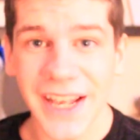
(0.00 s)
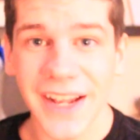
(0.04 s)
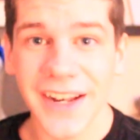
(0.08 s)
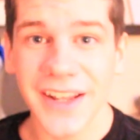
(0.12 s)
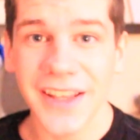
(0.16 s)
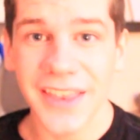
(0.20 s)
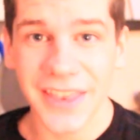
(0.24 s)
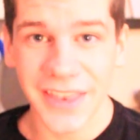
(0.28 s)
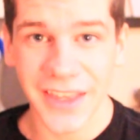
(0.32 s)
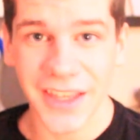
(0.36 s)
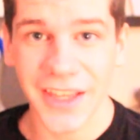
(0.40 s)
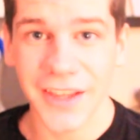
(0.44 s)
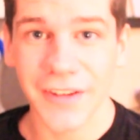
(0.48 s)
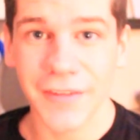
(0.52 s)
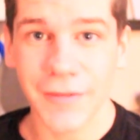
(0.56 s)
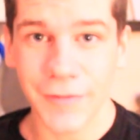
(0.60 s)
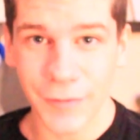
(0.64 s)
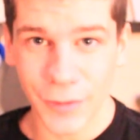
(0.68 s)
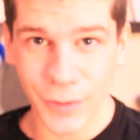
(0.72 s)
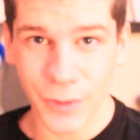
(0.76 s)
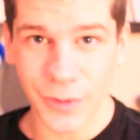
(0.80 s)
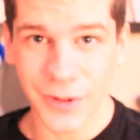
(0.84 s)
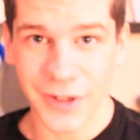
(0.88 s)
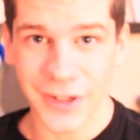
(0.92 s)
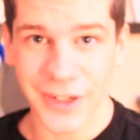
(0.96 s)
had a thing
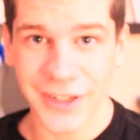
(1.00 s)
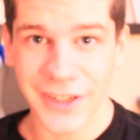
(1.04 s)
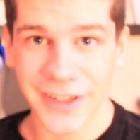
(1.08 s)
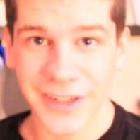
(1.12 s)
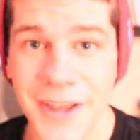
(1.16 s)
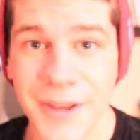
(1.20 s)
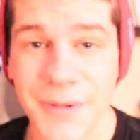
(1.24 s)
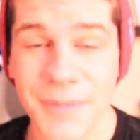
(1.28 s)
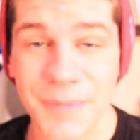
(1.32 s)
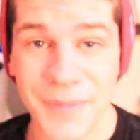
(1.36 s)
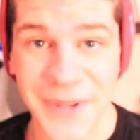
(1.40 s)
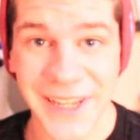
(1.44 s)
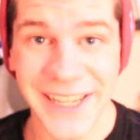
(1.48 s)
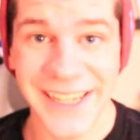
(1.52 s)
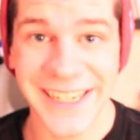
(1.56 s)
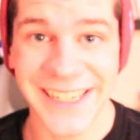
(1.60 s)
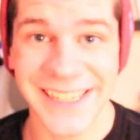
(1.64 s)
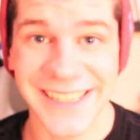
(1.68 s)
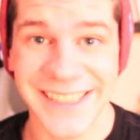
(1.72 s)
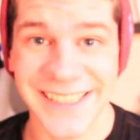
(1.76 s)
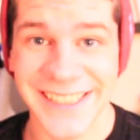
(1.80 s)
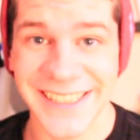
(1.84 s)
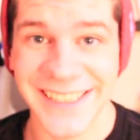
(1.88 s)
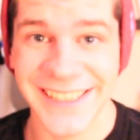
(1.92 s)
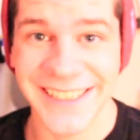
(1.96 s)
for
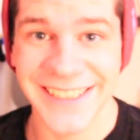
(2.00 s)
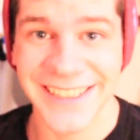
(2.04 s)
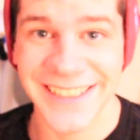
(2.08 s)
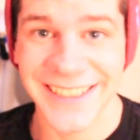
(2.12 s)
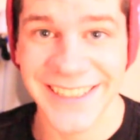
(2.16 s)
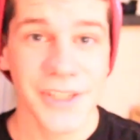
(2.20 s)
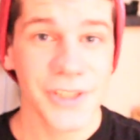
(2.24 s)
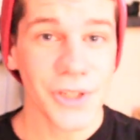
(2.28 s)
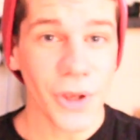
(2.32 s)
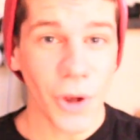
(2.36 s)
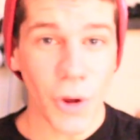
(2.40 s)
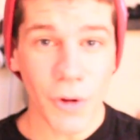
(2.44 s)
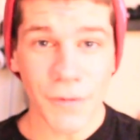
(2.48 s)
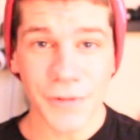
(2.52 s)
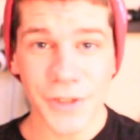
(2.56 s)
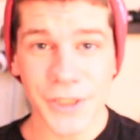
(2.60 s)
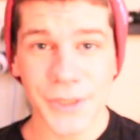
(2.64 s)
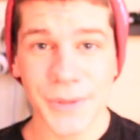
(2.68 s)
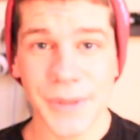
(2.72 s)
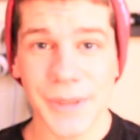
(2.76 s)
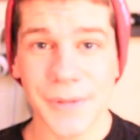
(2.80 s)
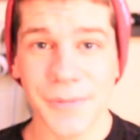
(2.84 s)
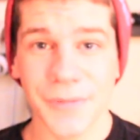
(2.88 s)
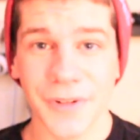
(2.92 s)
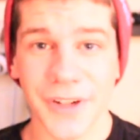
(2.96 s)
beanies. So over
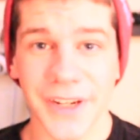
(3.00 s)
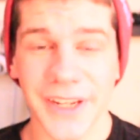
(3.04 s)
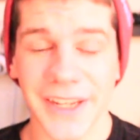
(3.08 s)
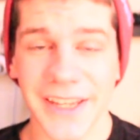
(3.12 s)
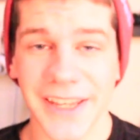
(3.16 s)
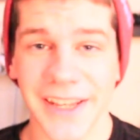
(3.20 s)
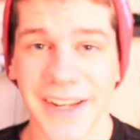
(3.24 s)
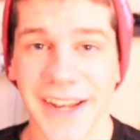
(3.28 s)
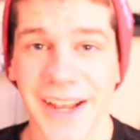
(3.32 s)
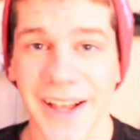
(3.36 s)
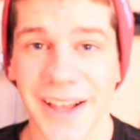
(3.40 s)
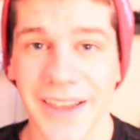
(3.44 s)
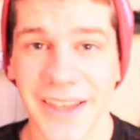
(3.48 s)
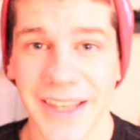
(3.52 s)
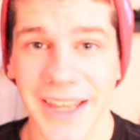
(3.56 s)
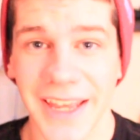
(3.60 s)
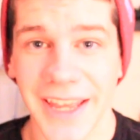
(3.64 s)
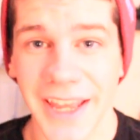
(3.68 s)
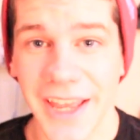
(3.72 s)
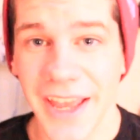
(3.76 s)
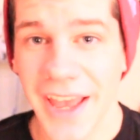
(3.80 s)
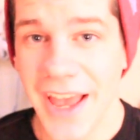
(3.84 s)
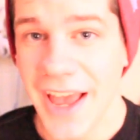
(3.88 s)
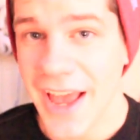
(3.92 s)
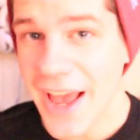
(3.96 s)
spring break in
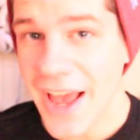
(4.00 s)
LA,